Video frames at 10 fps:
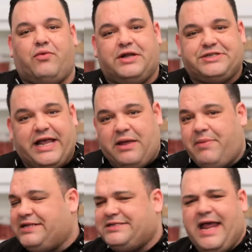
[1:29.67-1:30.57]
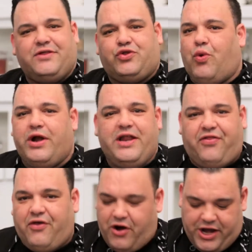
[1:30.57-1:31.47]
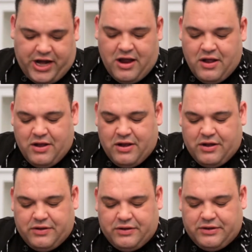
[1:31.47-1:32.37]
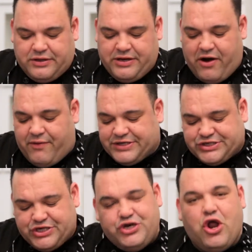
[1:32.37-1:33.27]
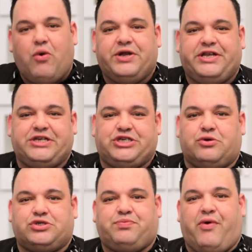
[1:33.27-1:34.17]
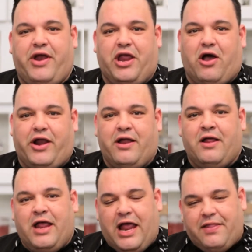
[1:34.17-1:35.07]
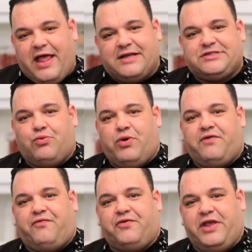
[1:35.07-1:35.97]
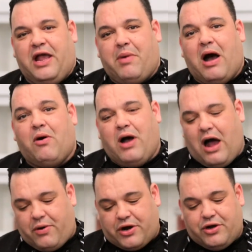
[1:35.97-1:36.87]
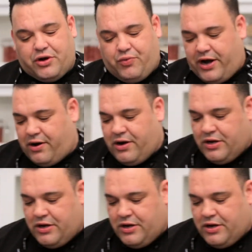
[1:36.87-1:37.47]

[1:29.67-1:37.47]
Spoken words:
other ones I can make 10, 20, 30, there is no additional spraying on it. And that's the wonderful thing about our cookware.